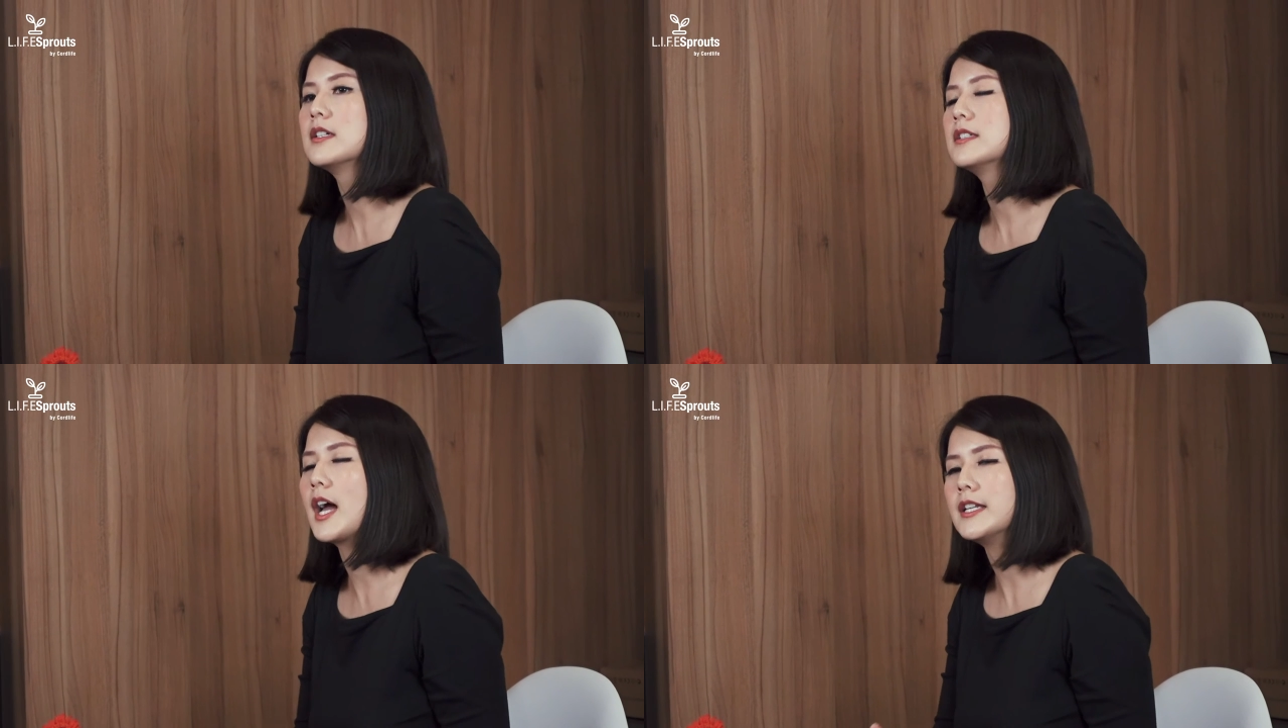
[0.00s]

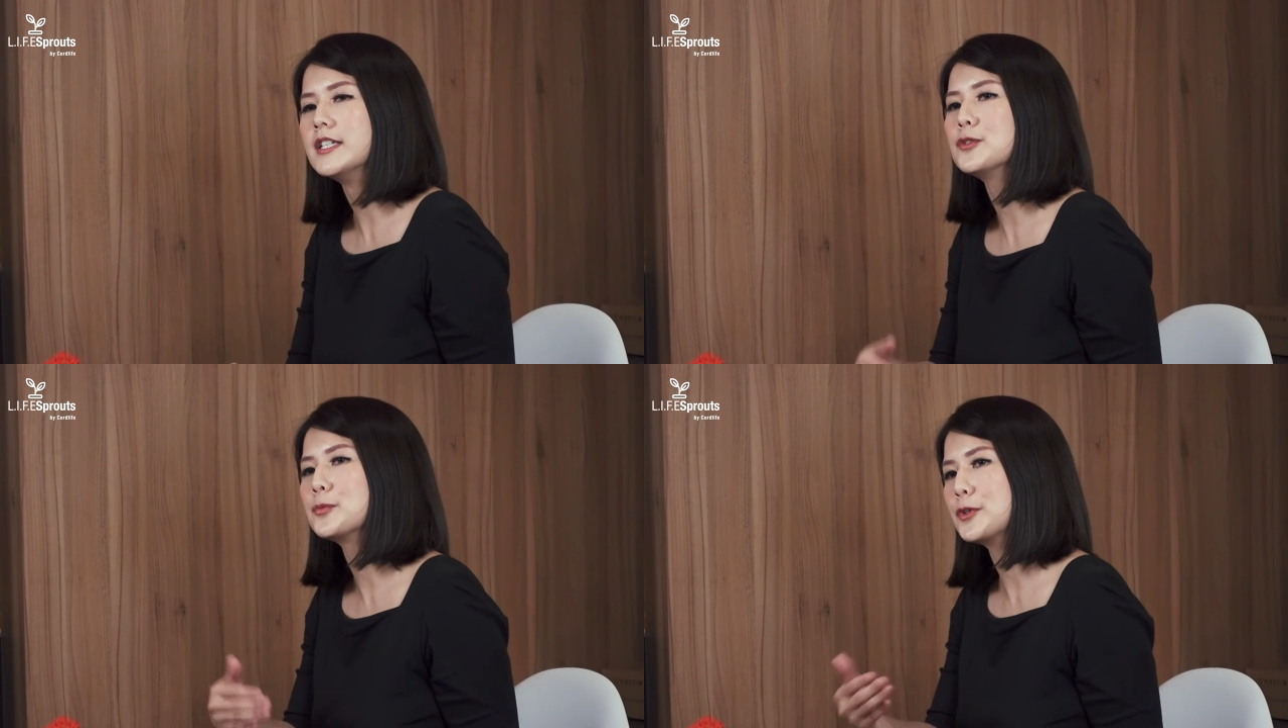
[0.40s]
that I
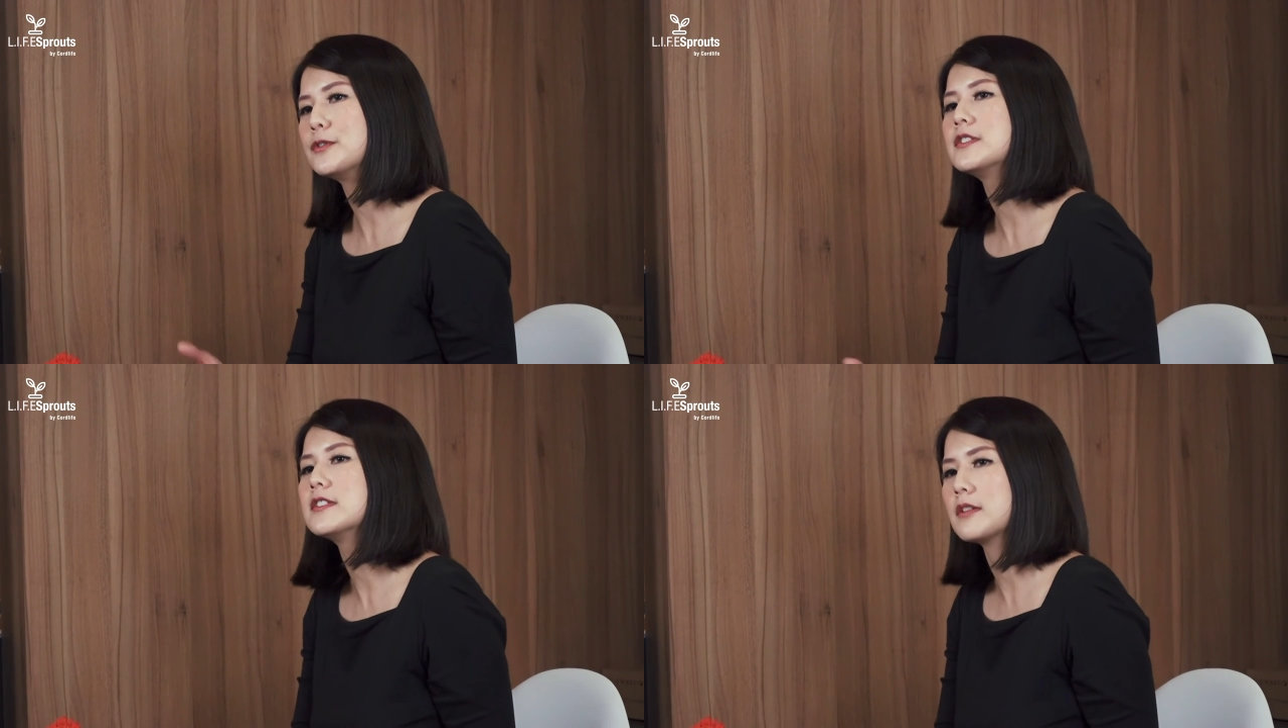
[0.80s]
need to
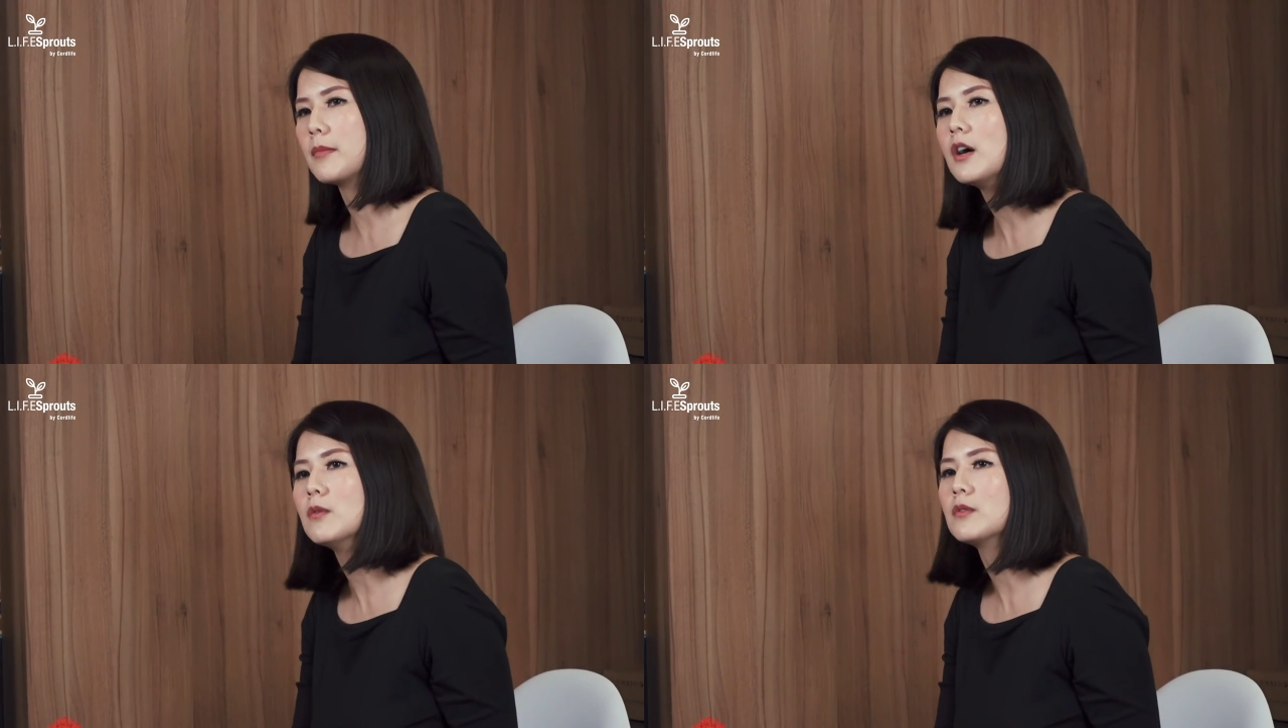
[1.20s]
produce this
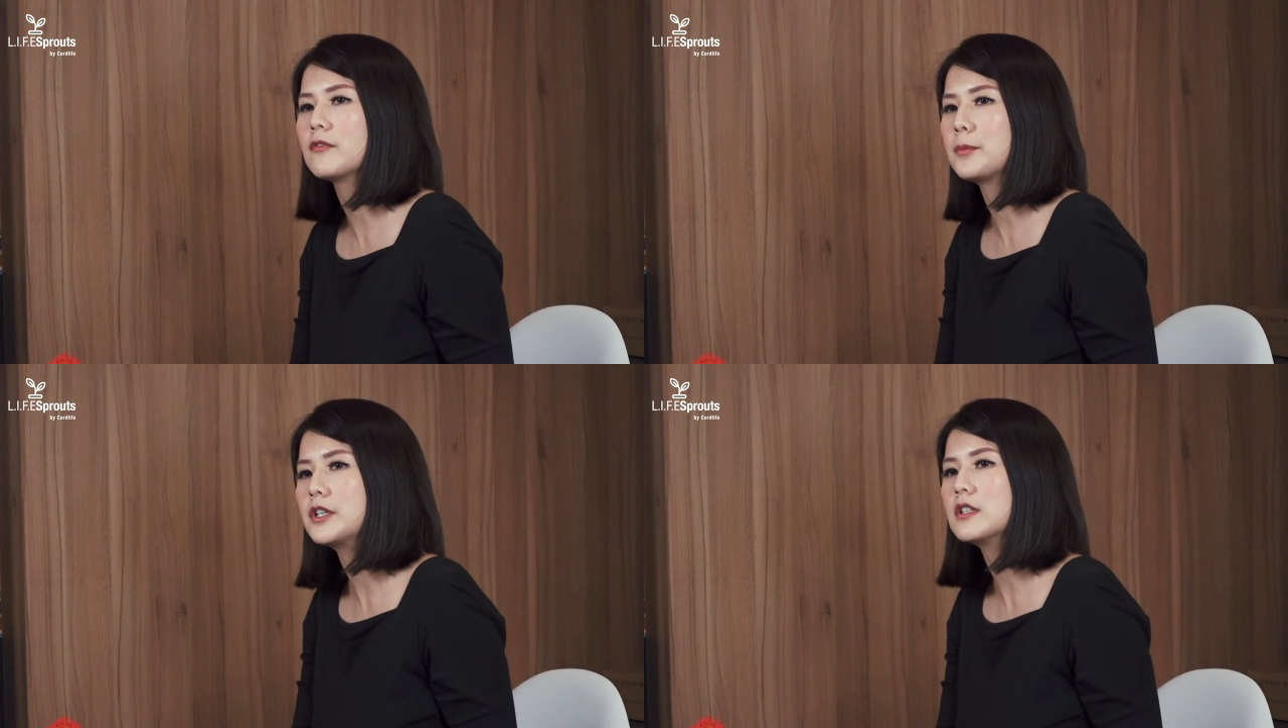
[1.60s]
amount
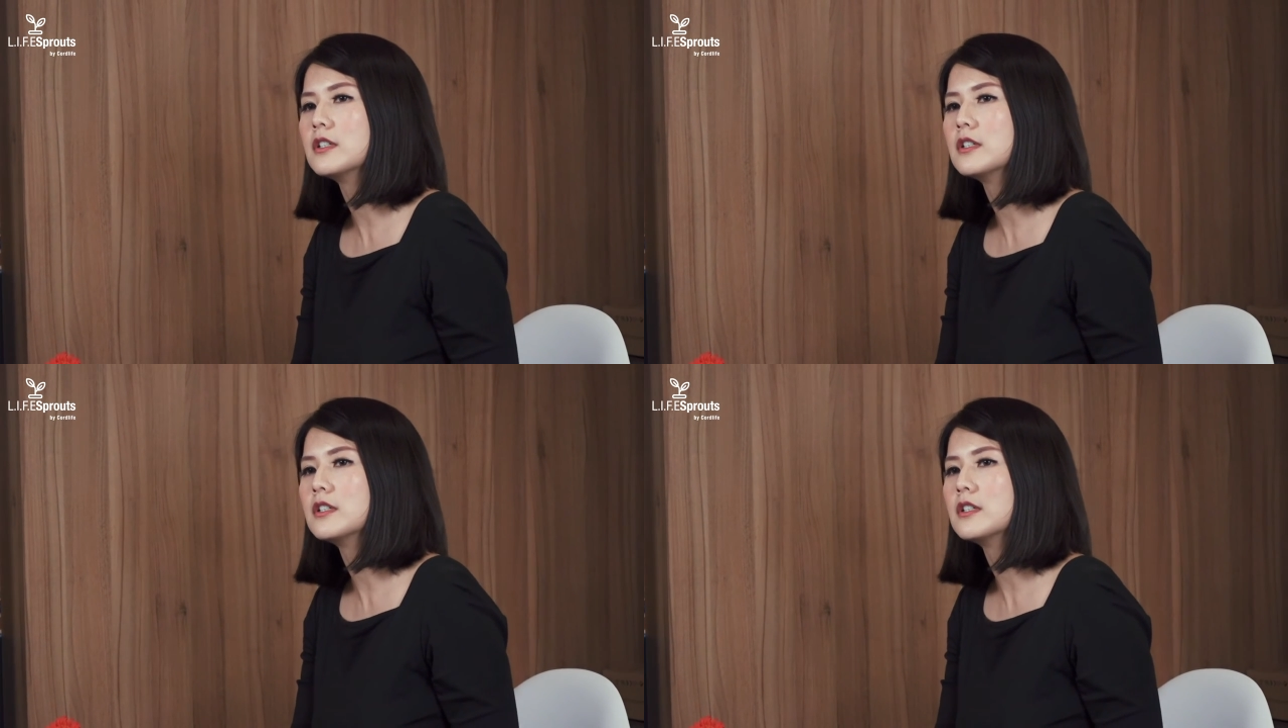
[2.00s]
of milk.